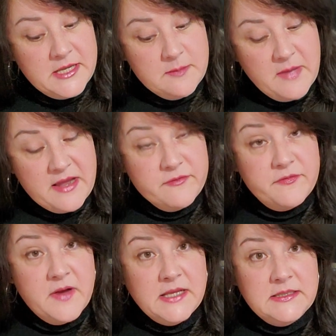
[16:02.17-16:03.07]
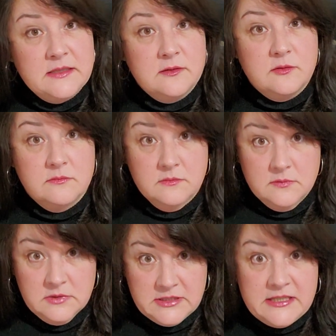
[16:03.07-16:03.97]
He might find that
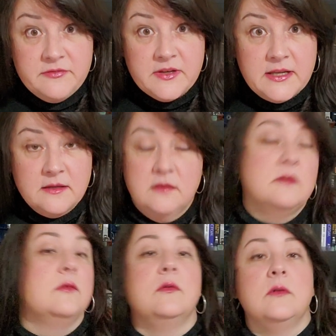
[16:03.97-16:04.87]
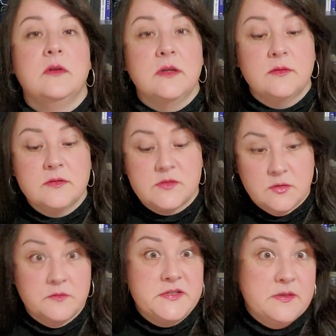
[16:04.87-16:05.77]
leaving
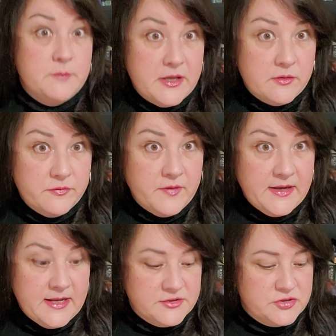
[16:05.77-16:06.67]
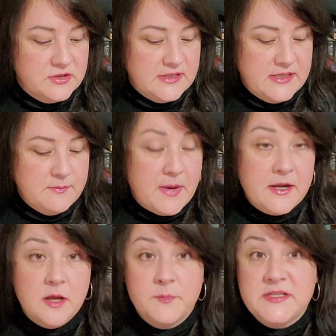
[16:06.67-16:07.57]
serves him better financially. He might
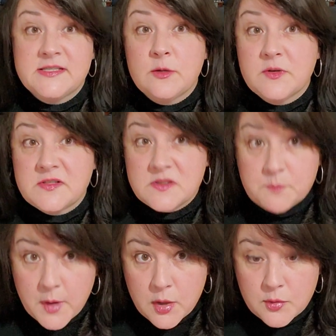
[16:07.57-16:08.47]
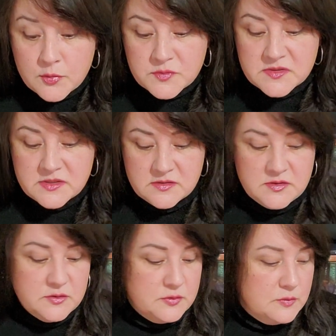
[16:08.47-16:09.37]
not be so exposed
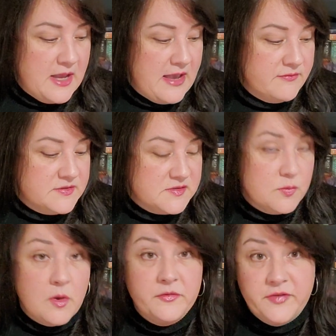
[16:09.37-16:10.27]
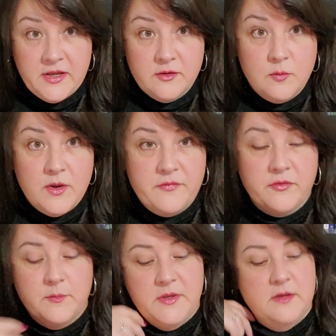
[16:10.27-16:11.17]
to having his wealth taken away
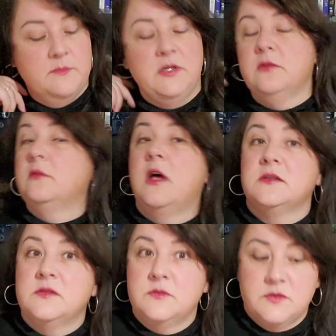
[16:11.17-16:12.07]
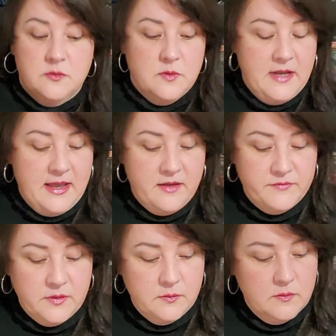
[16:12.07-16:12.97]
from him, lawsuits or what have
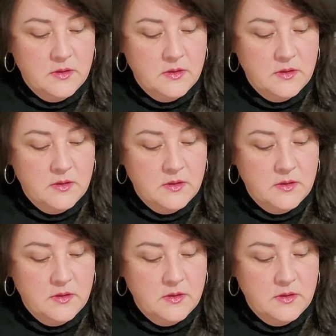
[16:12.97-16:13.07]
you.